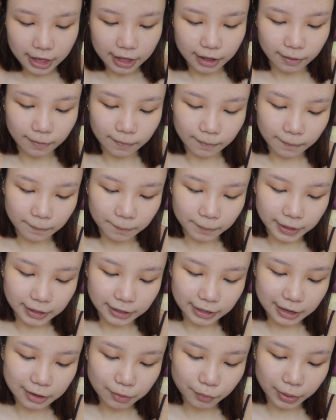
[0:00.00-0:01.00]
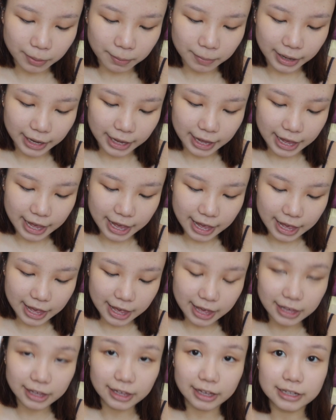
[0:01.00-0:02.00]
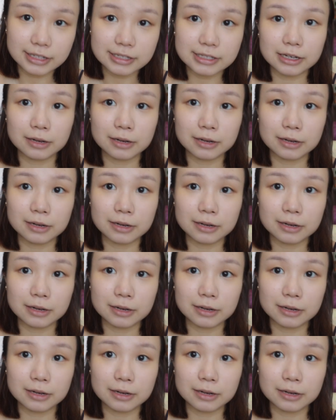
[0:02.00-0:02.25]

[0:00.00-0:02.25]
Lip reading: And then when my hair gets